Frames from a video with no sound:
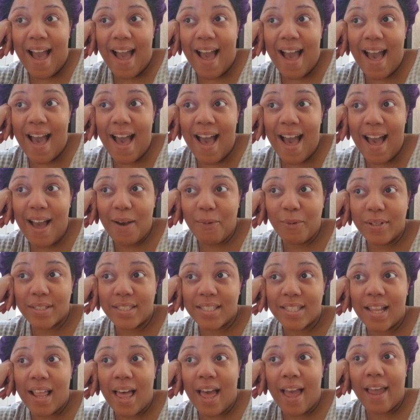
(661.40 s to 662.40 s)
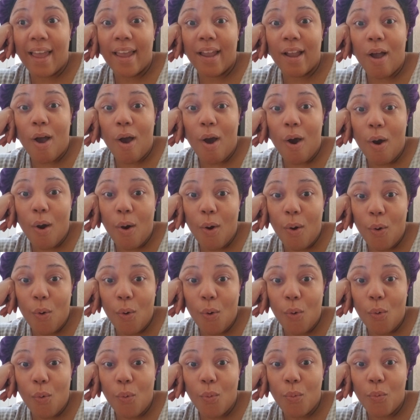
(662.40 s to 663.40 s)
I was like,
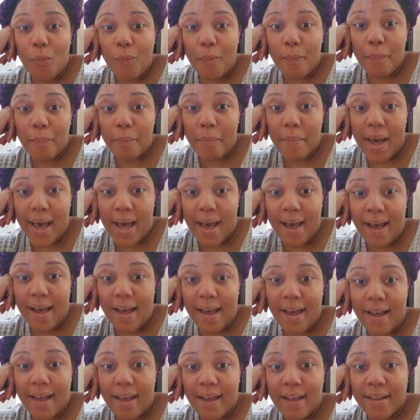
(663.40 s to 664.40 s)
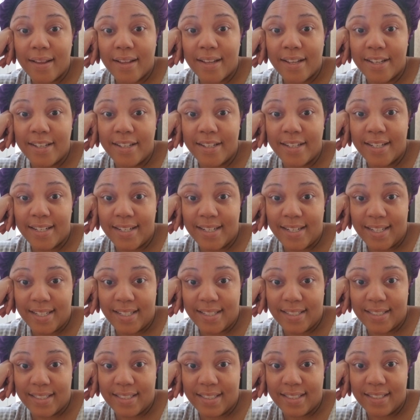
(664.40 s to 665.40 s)
oh my
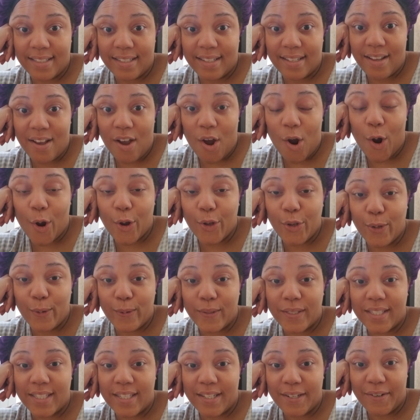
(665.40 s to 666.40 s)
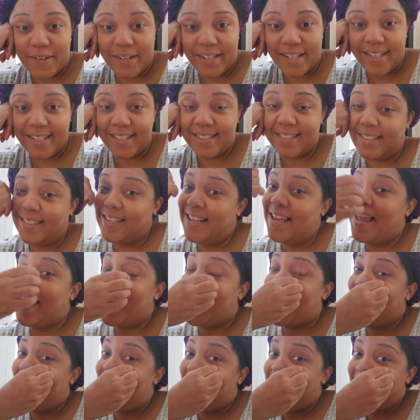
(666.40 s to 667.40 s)
goodness, are you serious?
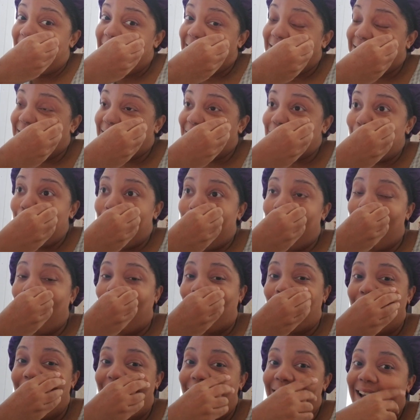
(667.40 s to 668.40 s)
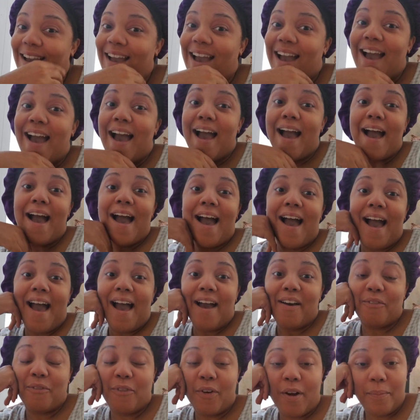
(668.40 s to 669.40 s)
So
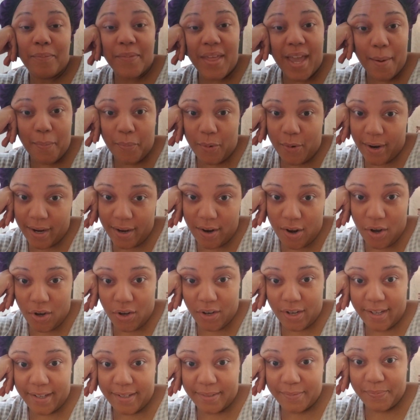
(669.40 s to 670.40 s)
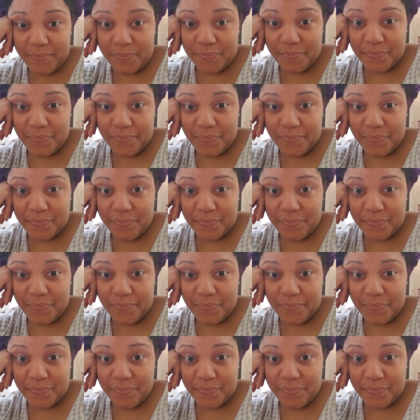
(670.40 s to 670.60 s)
from that point on,